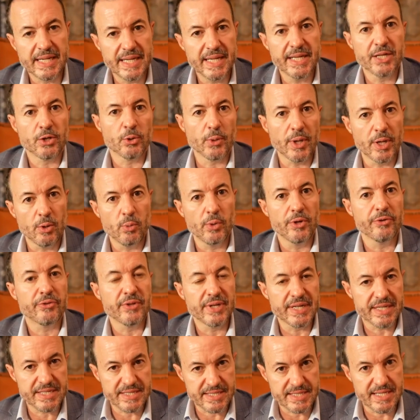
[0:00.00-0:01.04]
can integrate with
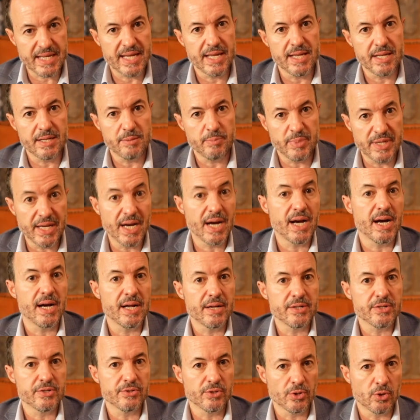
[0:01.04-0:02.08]
and extend
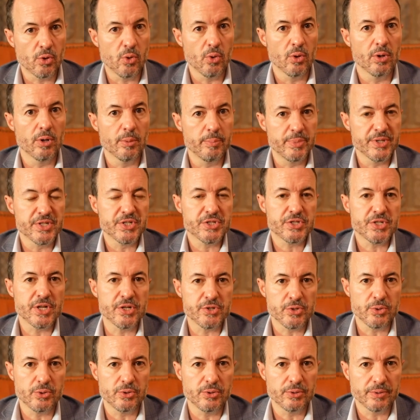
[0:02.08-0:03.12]
beyond the core Business
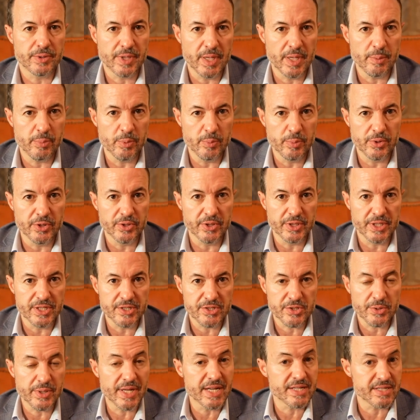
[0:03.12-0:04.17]
Central
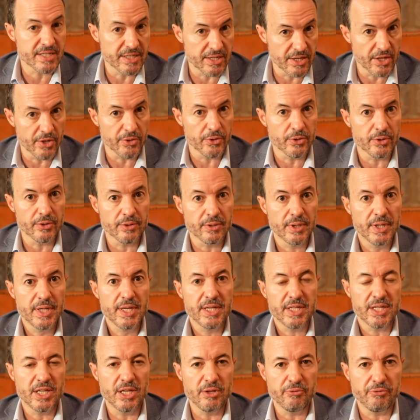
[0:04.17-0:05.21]
capabilities. So that's another
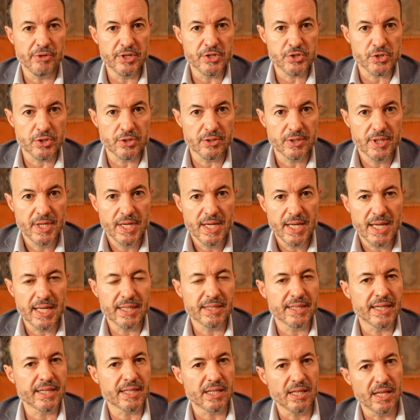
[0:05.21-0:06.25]
key feature.
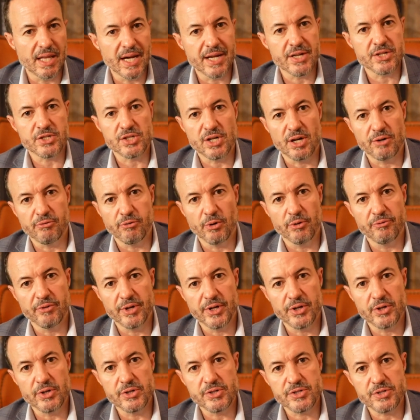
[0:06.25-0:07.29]
And like a lot of software
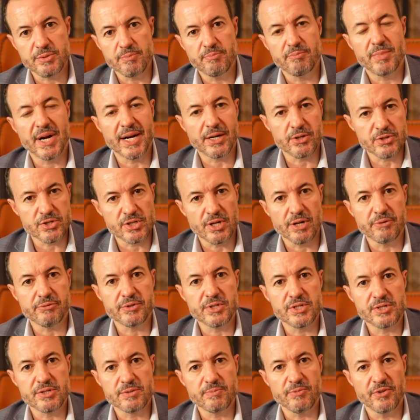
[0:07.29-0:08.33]
vendors, Microsoft
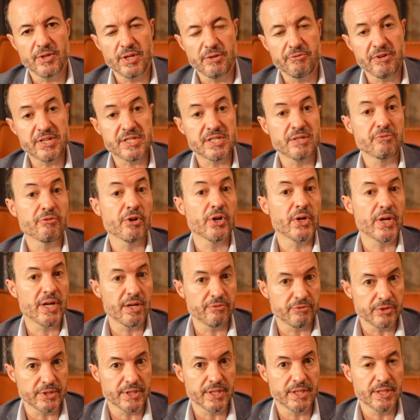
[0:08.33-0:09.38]
is investing very
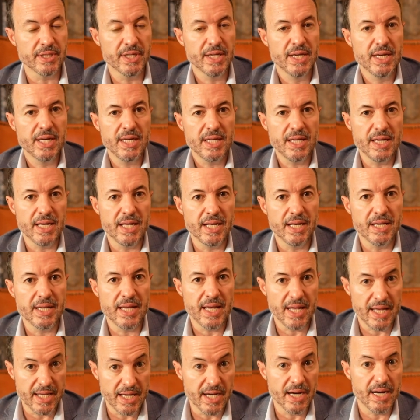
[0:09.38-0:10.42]
heavily in
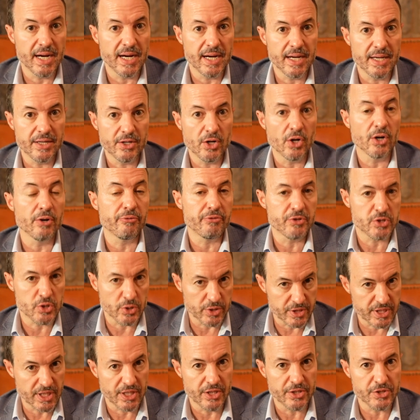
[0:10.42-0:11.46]
AI and artificial
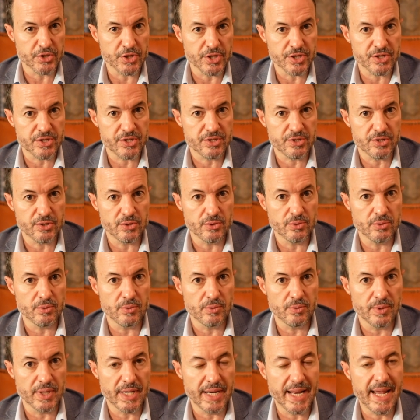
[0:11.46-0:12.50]
intelligence
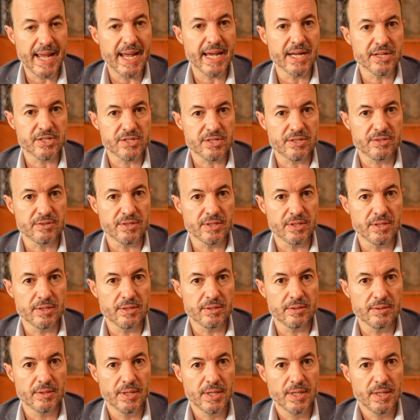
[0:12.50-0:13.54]
to enhance
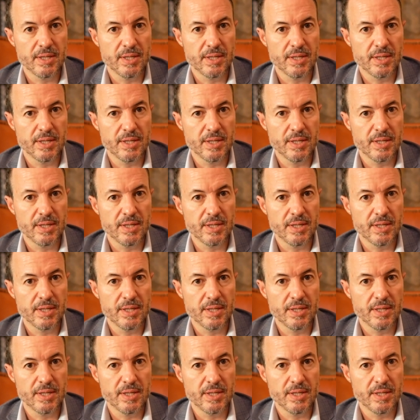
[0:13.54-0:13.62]
the